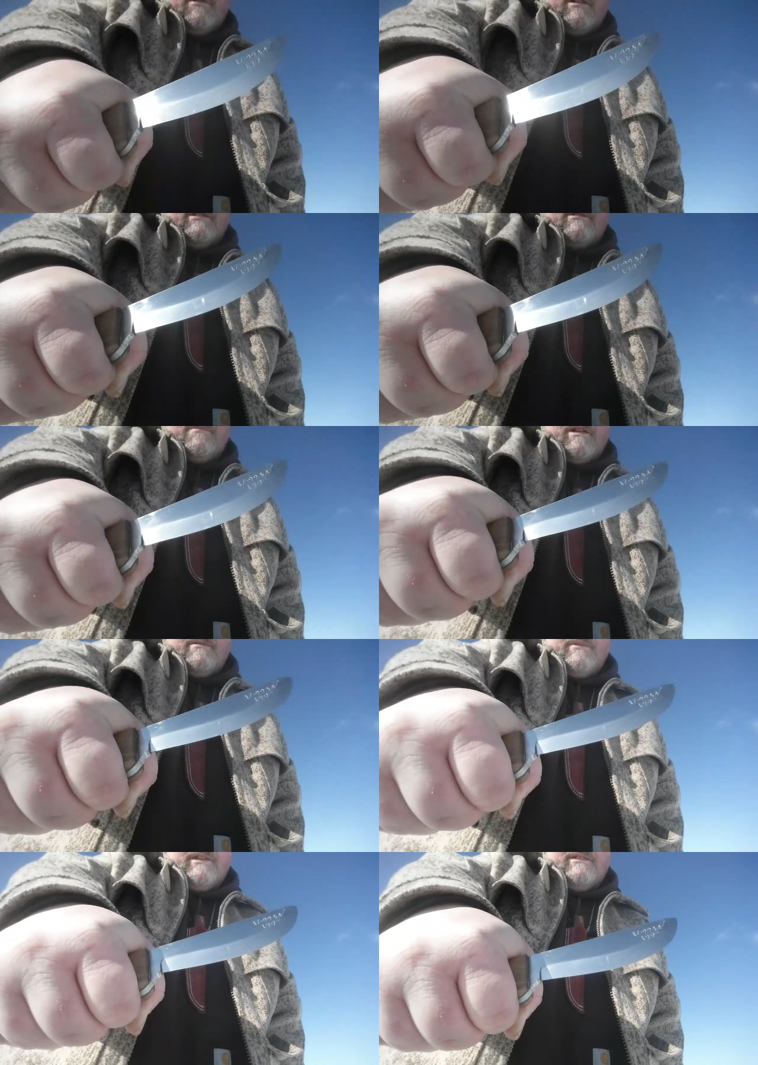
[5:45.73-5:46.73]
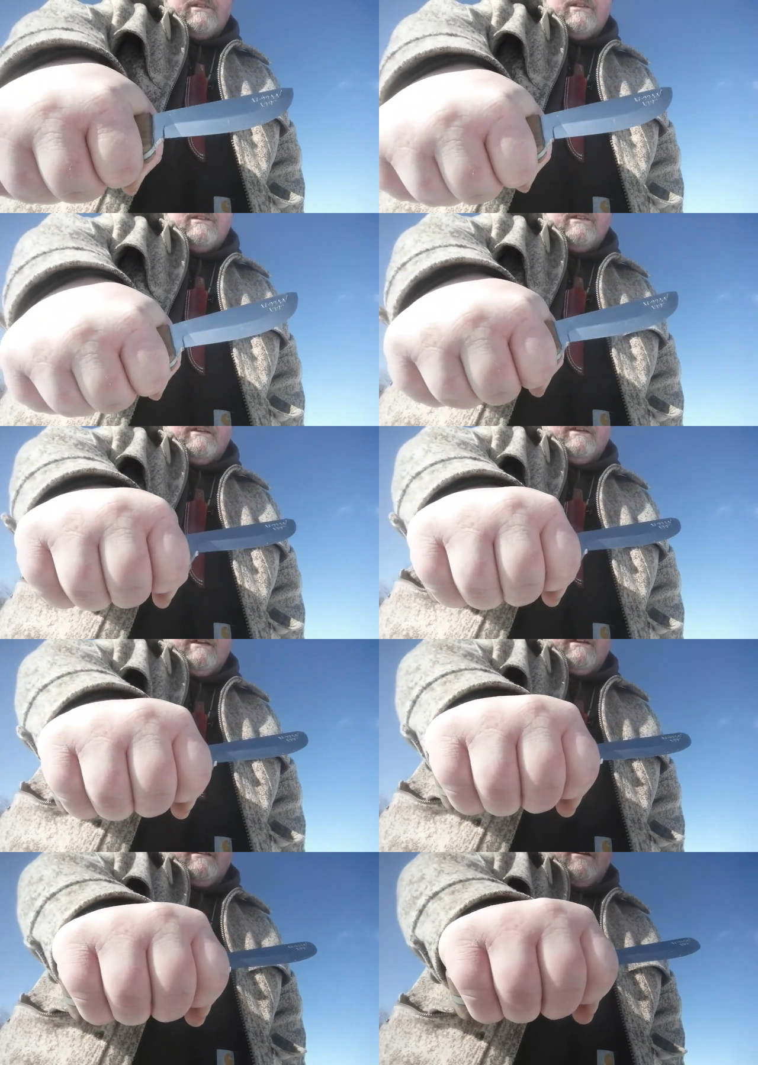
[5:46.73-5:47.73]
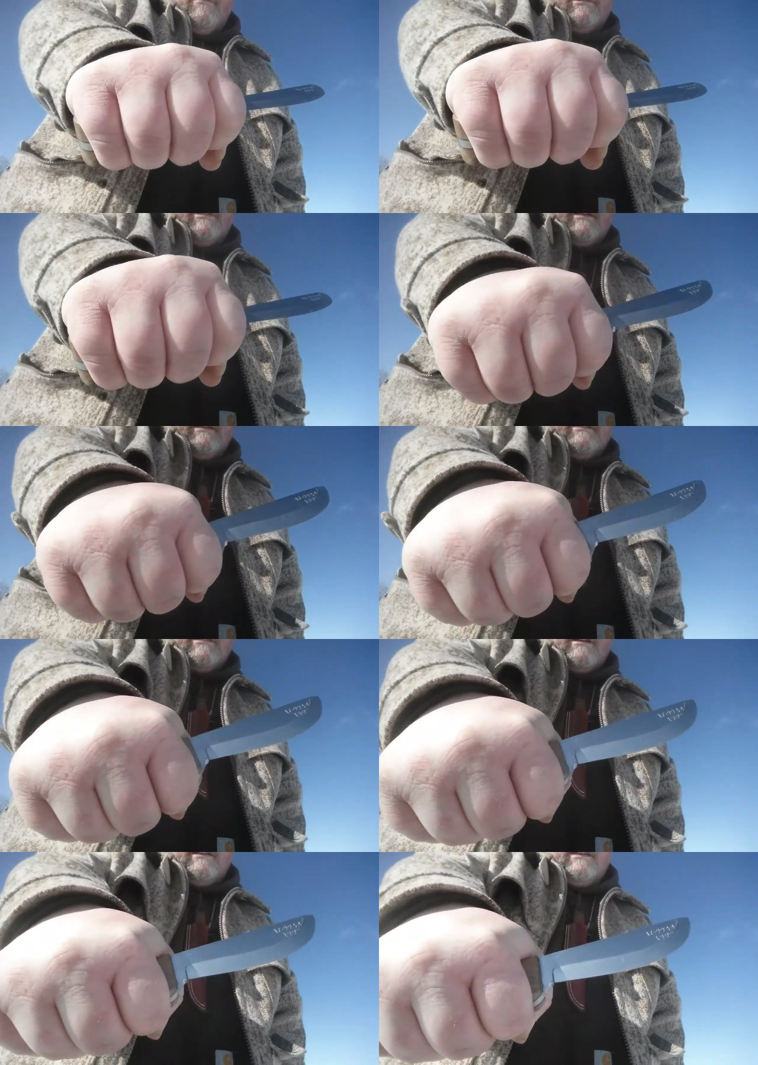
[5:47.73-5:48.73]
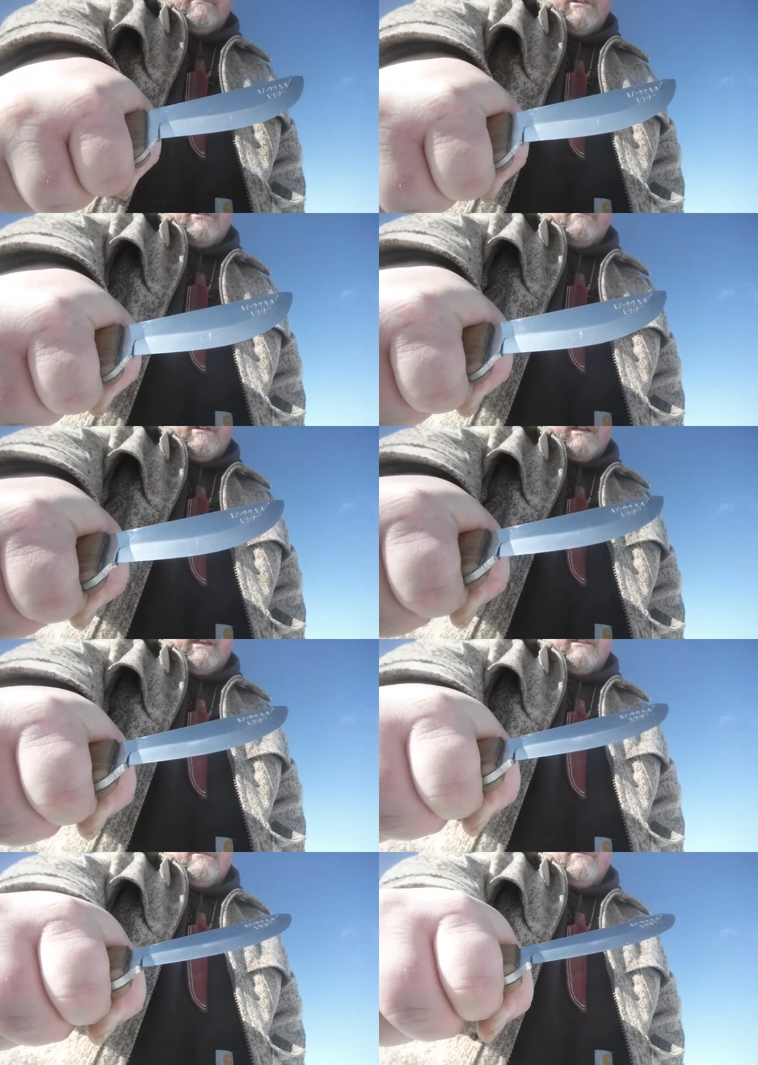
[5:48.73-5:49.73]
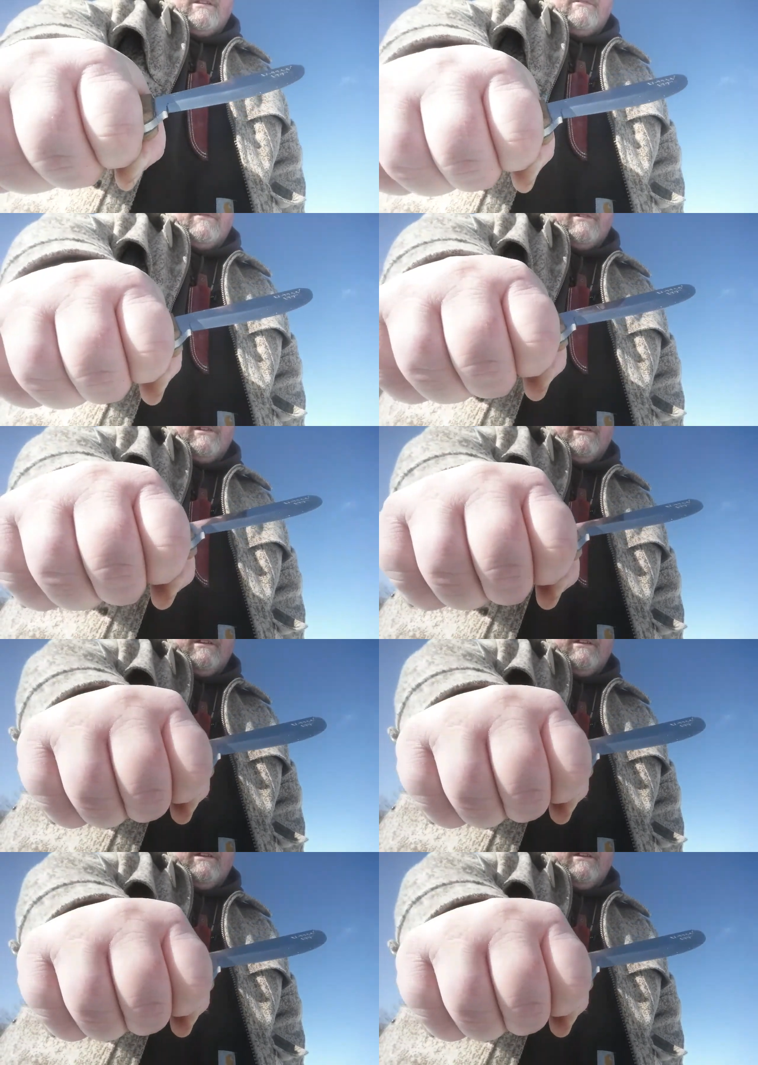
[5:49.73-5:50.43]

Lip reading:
(no speaker visible)